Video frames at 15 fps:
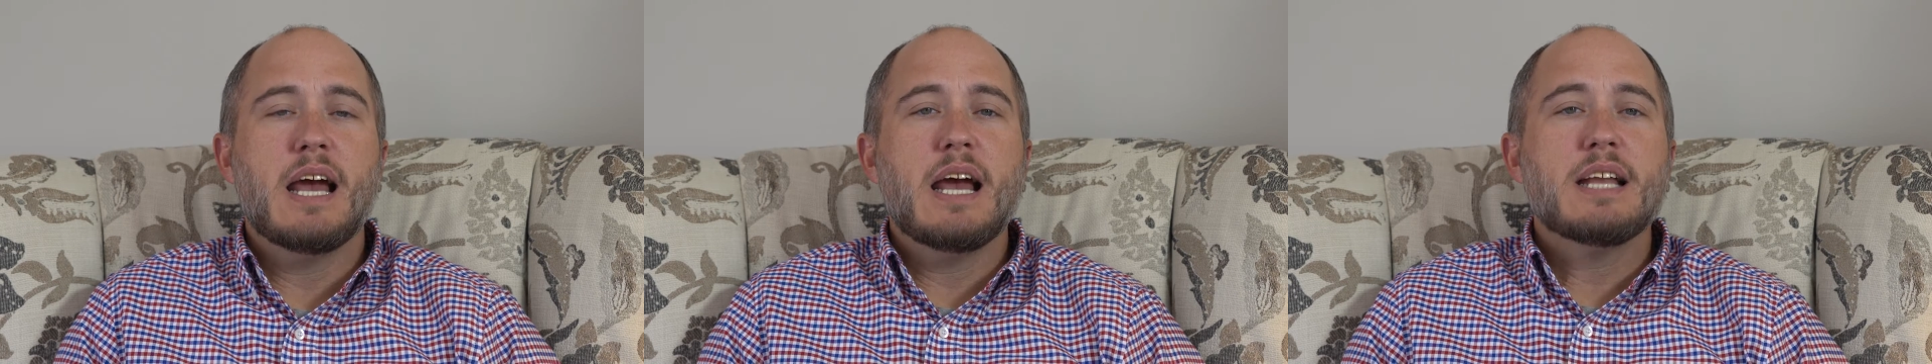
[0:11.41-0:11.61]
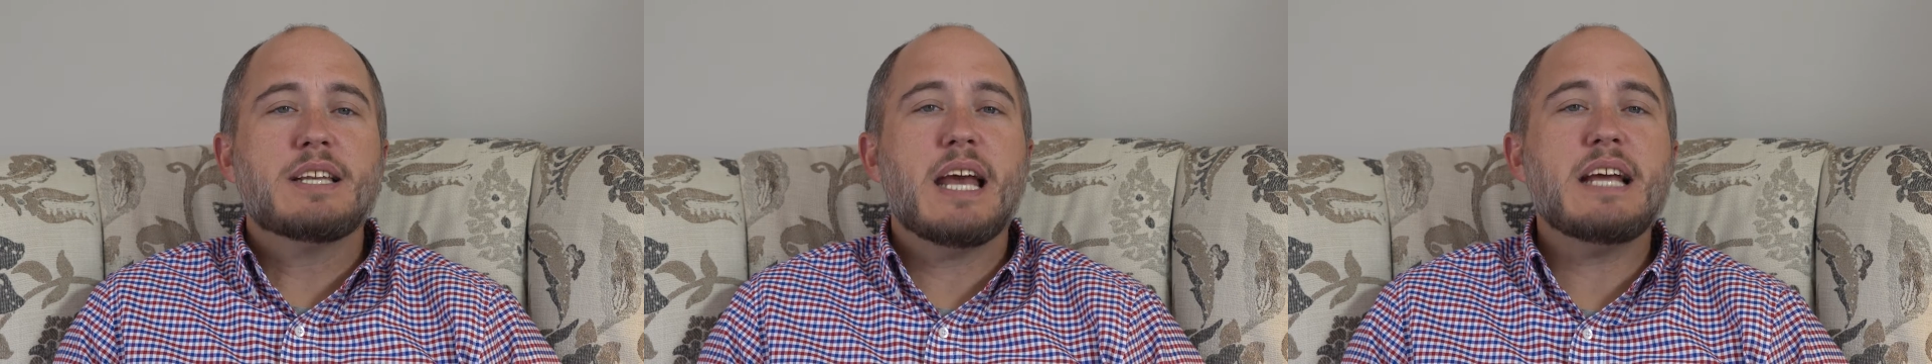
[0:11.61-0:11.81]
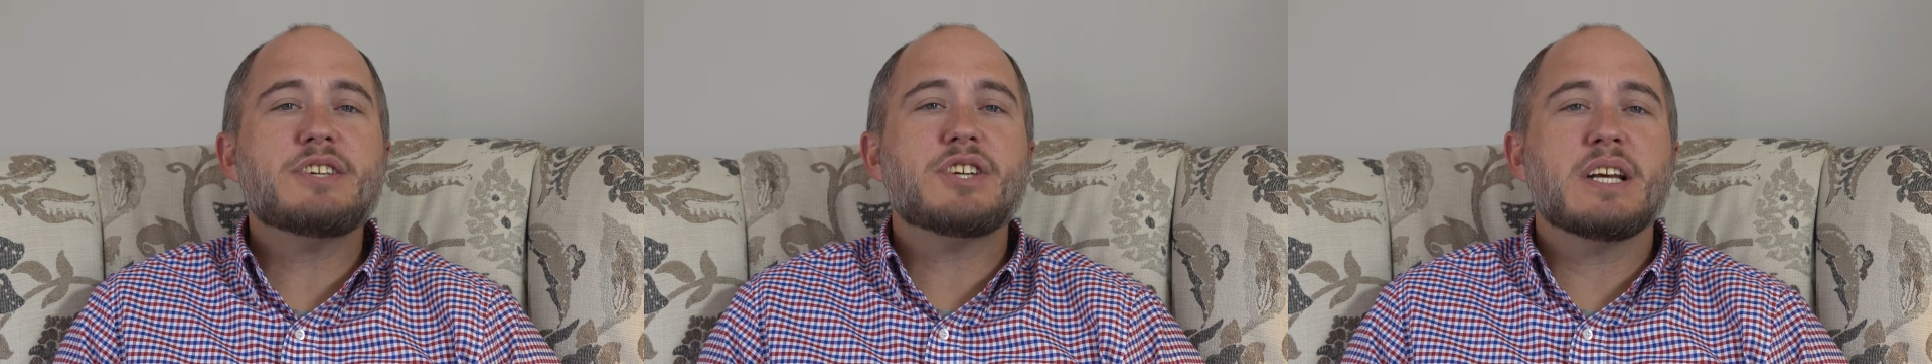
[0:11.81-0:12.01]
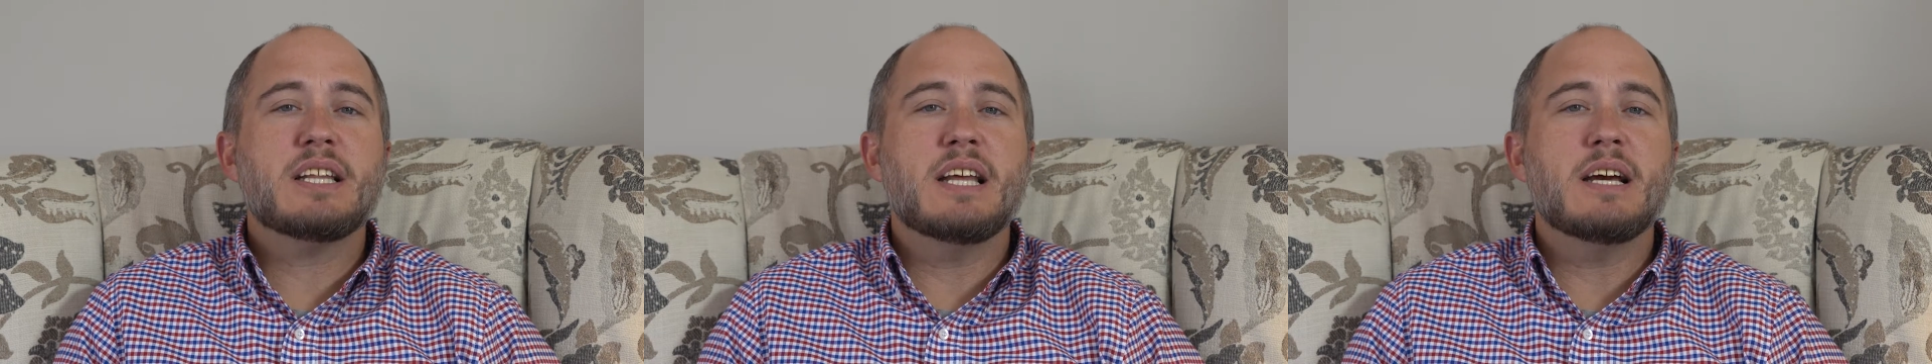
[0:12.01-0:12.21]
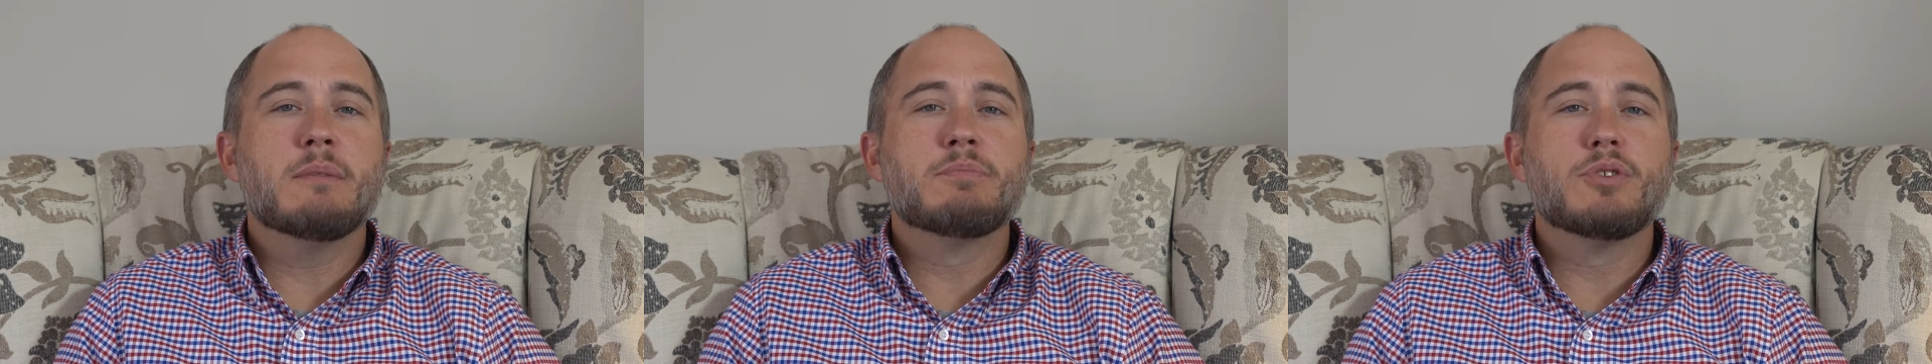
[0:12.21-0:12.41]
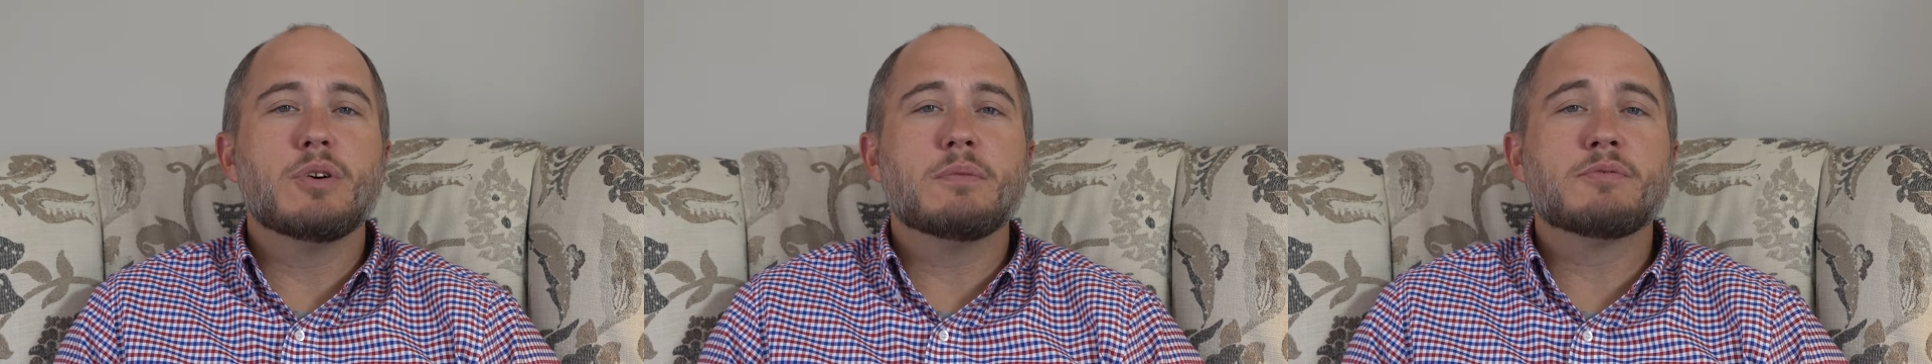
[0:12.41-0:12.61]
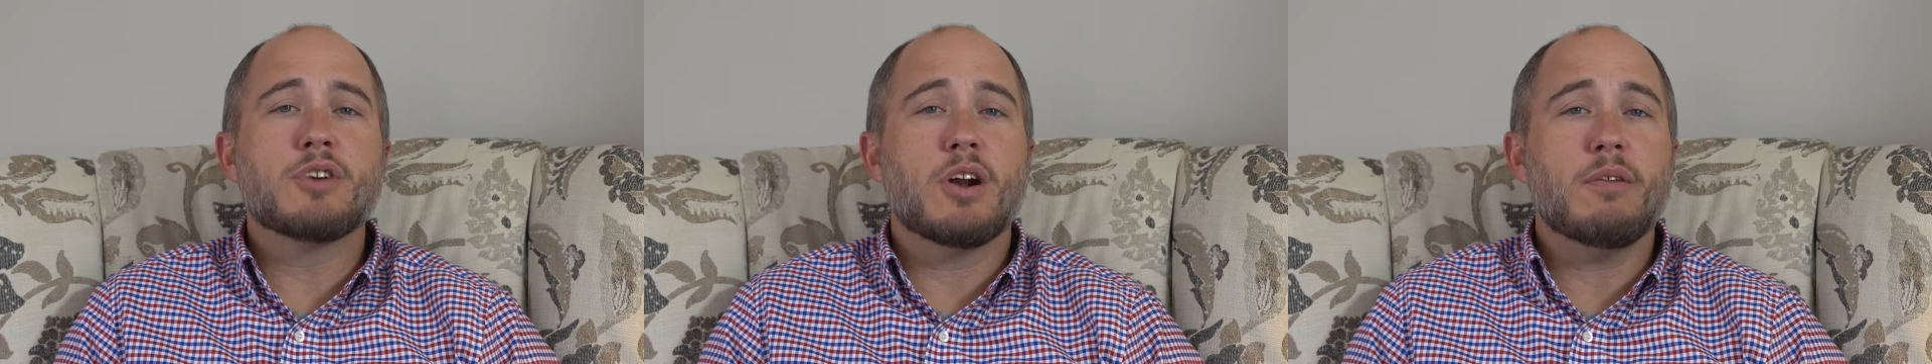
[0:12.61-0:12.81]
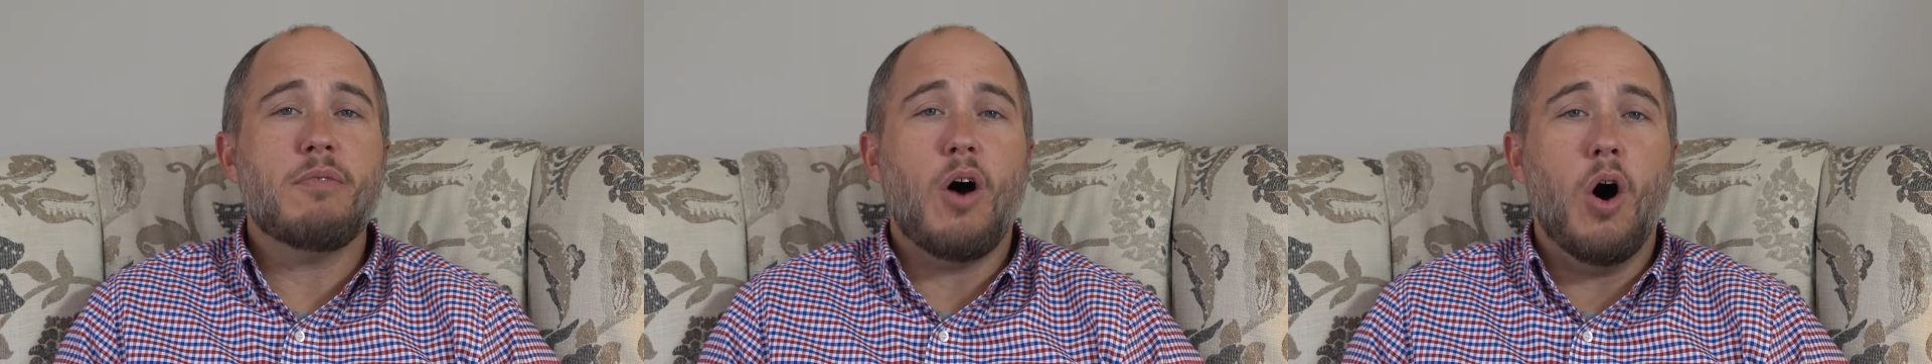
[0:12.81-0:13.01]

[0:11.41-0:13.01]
teaching them to observe